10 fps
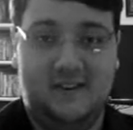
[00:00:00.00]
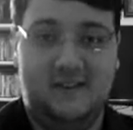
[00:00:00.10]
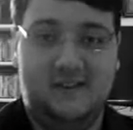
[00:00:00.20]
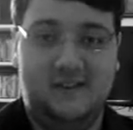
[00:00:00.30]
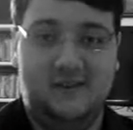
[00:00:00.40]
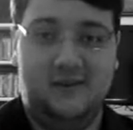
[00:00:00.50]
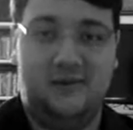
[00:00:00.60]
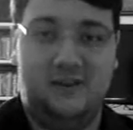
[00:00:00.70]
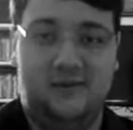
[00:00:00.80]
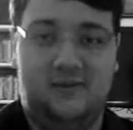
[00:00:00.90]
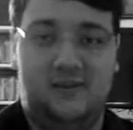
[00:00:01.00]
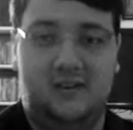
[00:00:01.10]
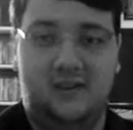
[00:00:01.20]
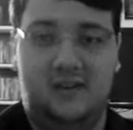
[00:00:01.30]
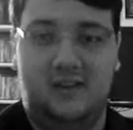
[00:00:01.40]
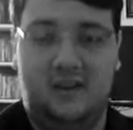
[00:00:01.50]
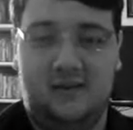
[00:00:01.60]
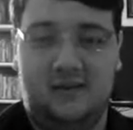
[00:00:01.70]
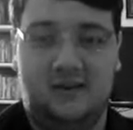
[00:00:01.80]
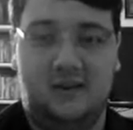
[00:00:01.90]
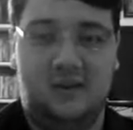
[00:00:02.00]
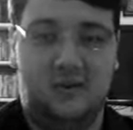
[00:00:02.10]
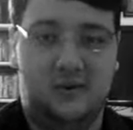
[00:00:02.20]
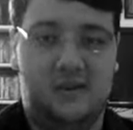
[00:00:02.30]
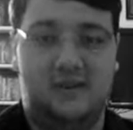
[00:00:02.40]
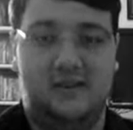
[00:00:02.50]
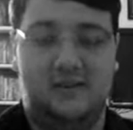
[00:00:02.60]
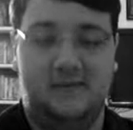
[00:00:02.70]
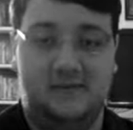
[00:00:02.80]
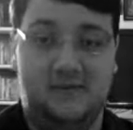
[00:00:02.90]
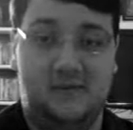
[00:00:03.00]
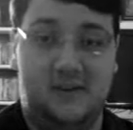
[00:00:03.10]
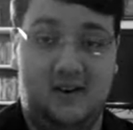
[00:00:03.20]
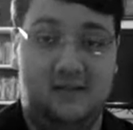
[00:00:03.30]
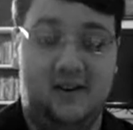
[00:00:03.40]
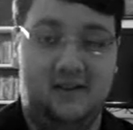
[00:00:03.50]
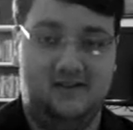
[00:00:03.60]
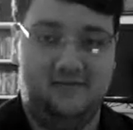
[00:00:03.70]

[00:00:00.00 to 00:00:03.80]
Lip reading: she showed off a lot of her glory, if you know what I mean.